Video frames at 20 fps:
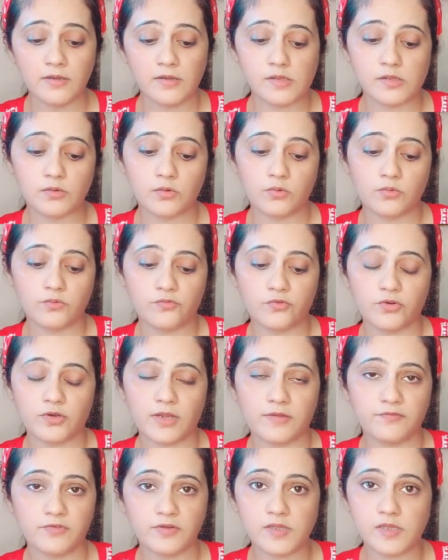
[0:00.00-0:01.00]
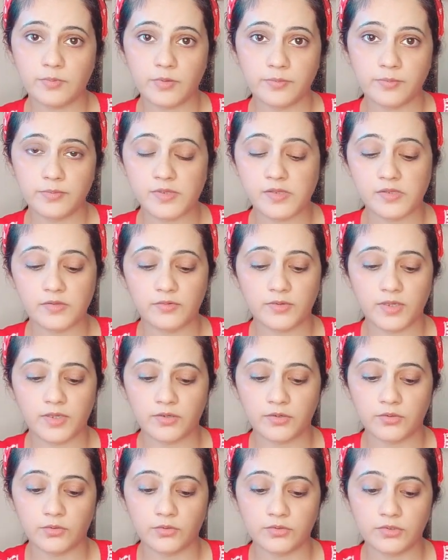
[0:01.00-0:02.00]
So for reference purpose, you
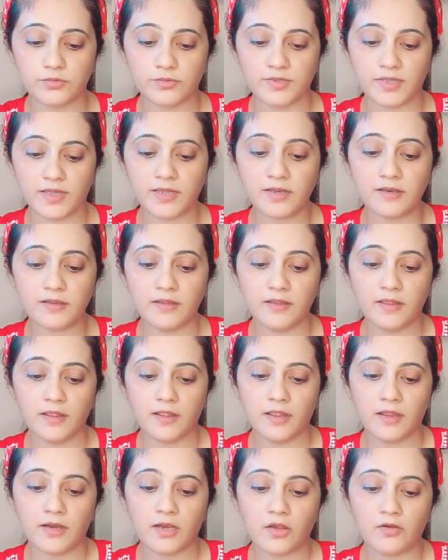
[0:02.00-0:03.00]
can go through that.